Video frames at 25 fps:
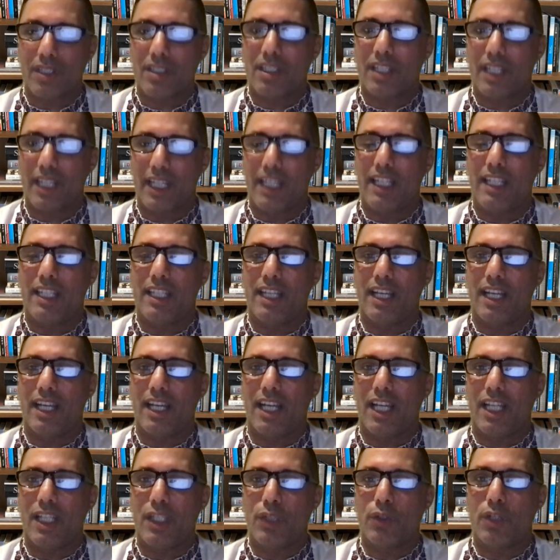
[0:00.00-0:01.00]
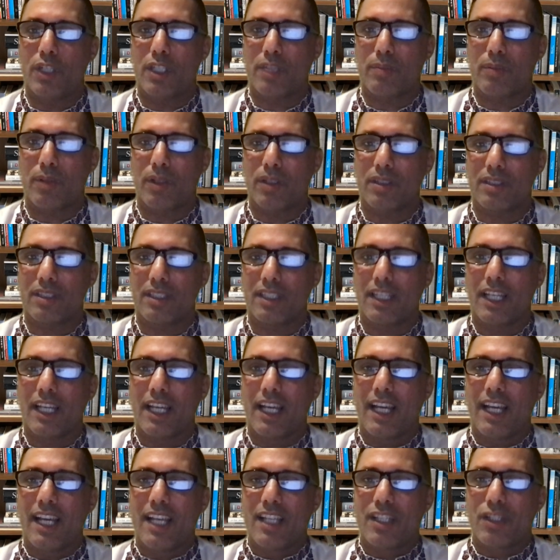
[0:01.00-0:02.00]
a, a U S plot. Mm-hmm.
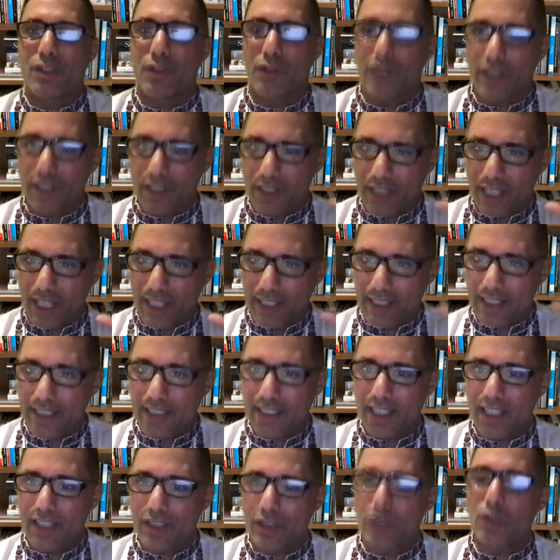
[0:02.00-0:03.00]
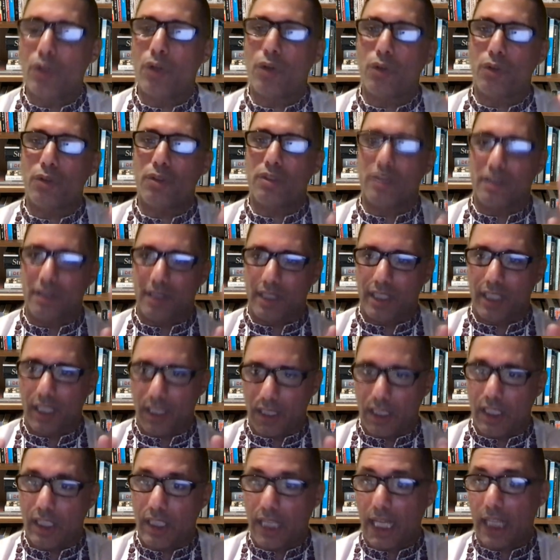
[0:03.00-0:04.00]
So that, that, so this is
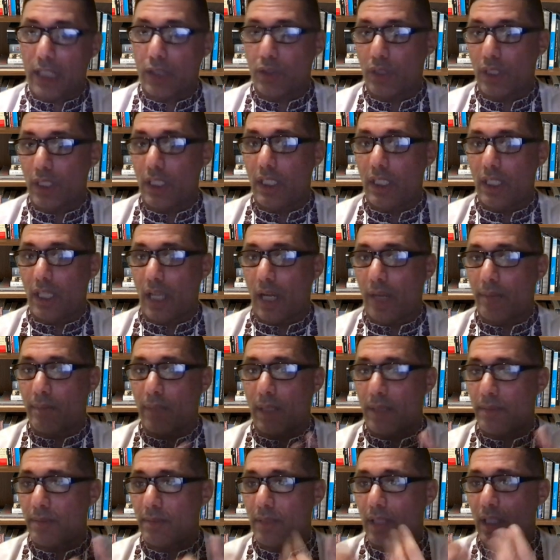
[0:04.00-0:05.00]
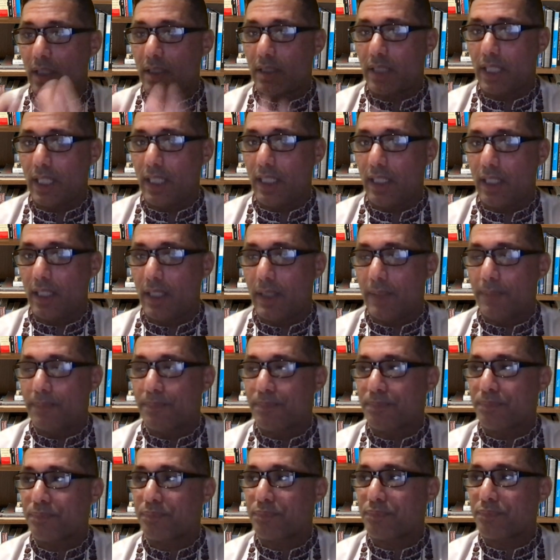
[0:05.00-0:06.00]
this is actually, I'm I'm not saying,
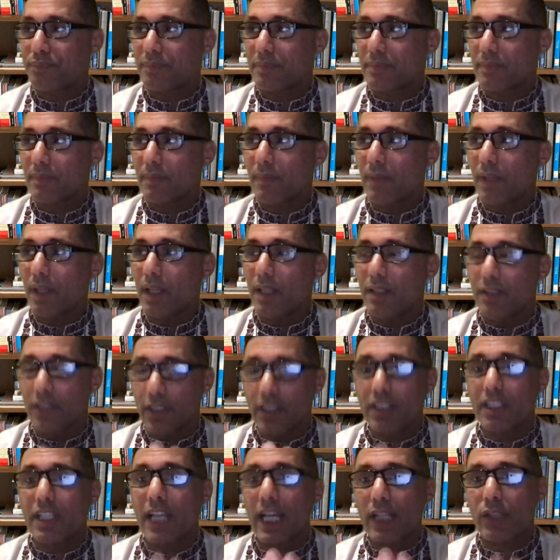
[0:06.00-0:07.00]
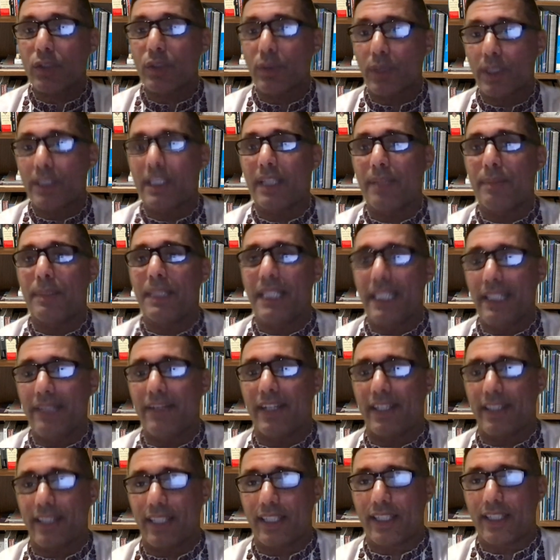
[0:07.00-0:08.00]
this is actually what they believe. I
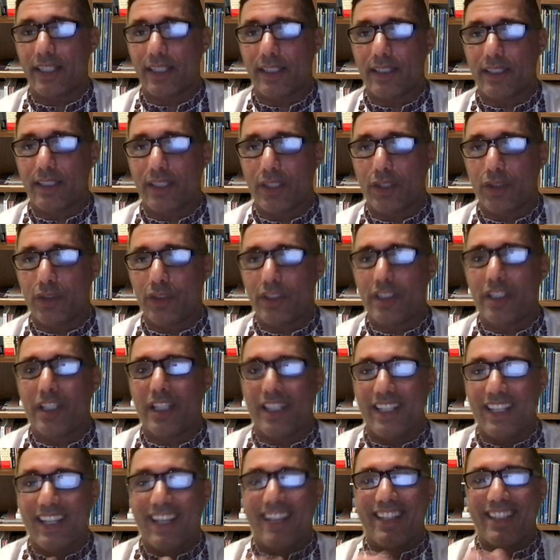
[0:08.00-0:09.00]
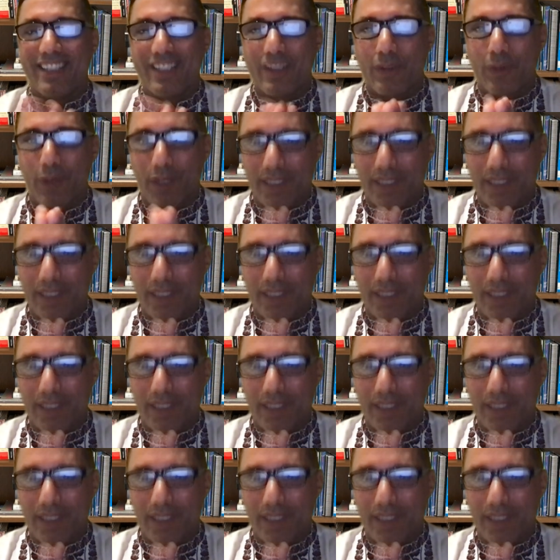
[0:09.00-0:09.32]
think, you know, this, this is what